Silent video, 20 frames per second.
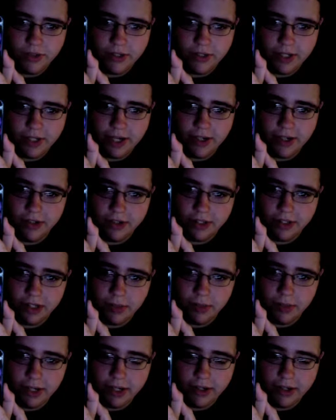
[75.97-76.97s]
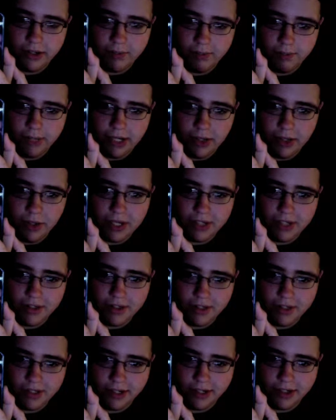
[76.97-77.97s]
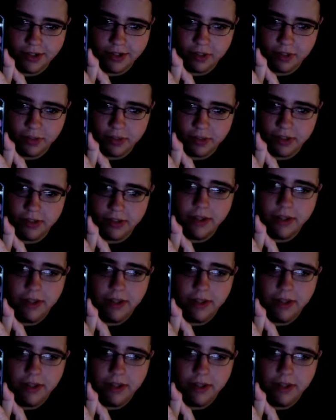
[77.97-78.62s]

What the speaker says: It kind of looks like a biohazard sign or something.